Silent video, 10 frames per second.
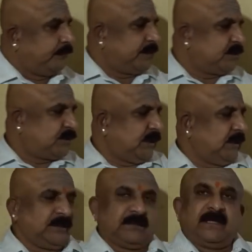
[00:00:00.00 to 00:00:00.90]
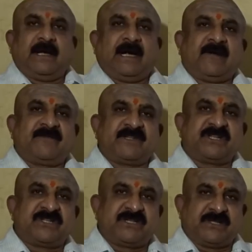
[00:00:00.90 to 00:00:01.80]
First child, after
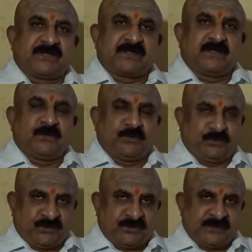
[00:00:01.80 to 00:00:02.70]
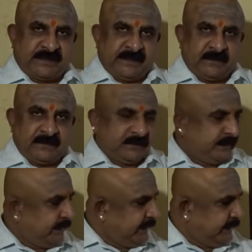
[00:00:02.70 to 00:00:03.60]
6 years, 2010.
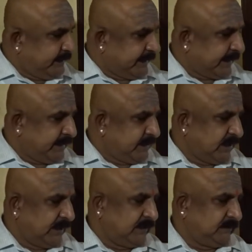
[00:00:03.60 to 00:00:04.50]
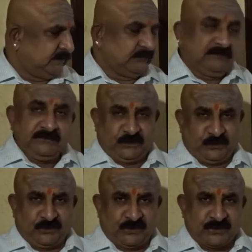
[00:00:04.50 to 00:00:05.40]
Second child,
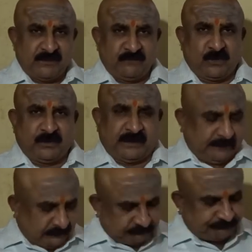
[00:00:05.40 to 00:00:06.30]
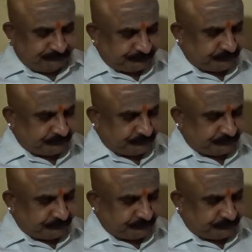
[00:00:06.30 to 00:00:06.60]
2014.